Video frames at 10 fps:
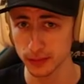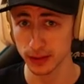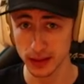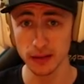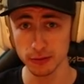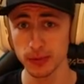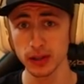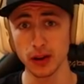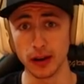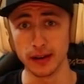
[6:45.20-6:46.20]
it was it was pretty
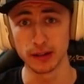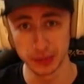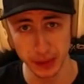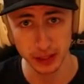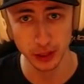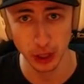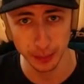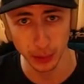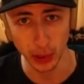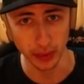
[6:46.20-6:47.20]
good. It was pretty
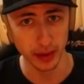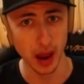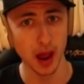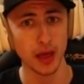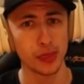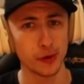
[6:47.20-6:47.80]
good, but uh,